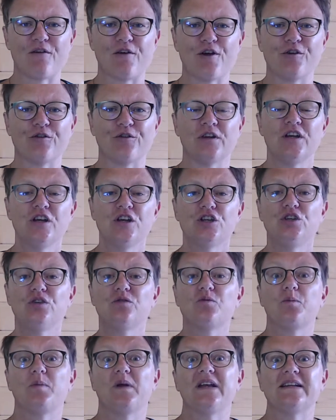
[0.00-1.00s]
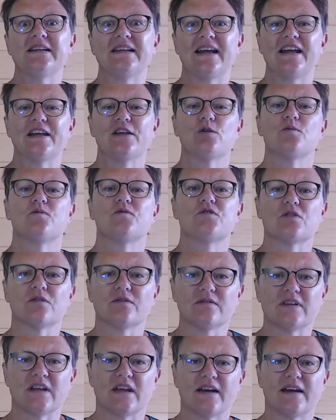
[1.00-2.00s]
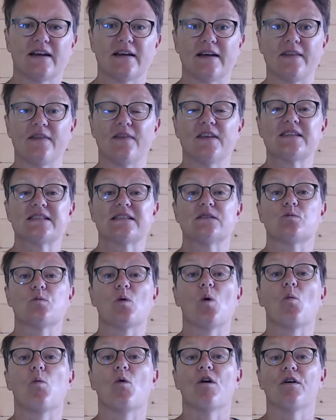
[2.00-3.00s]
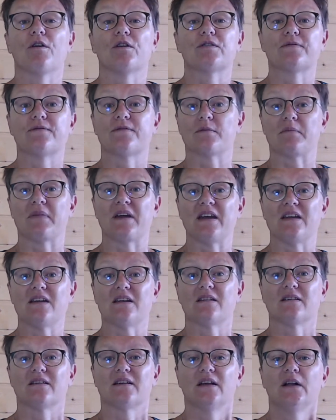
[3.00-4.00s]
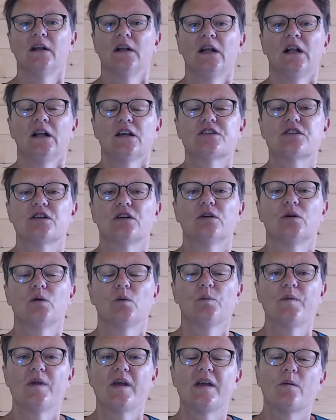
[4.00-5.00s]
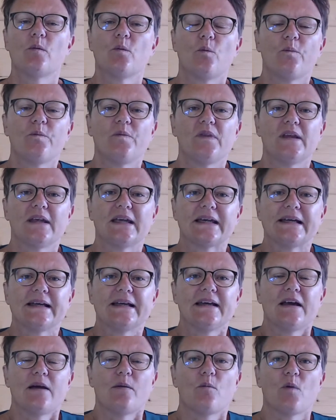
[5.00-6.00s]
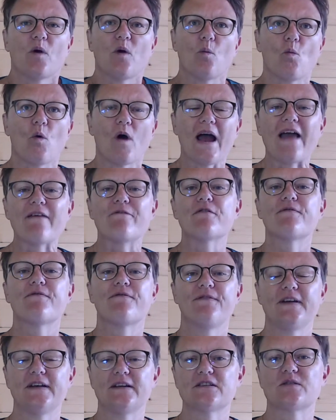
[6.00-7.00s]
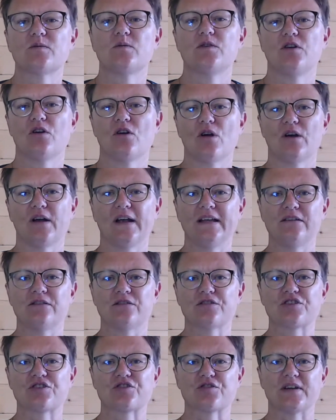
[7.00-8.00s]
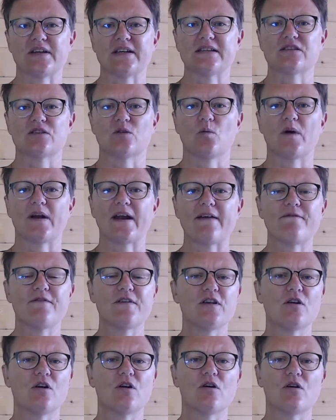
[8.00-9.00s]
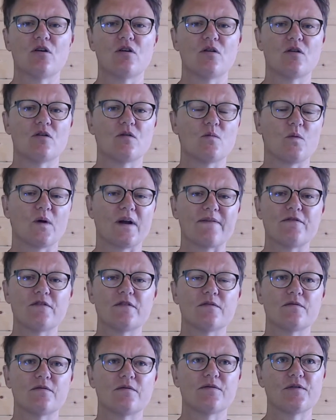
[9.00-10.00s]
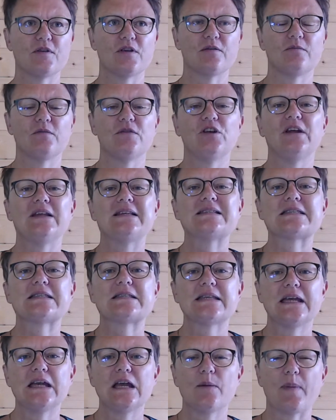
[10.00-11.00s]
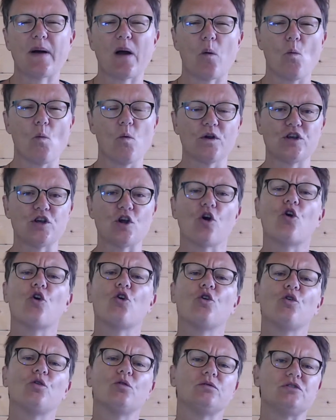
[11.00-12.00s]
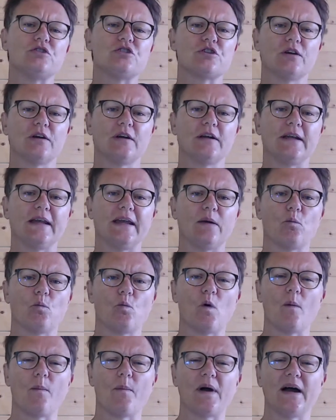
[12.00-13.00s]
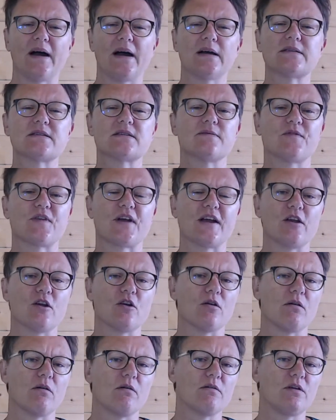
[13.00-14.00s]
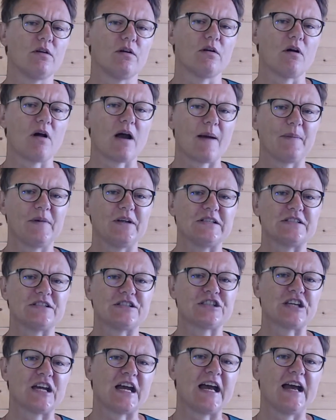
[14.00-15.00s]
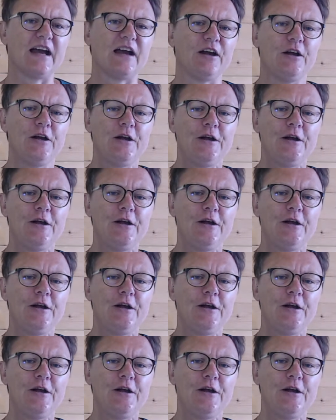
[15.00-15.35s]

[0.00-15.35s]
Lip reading: on. You've been there, you've done that, and this is what worked for me. So whatever fits with your industry, so whatever you need to think about your own journey and what parts of that you're happy to share,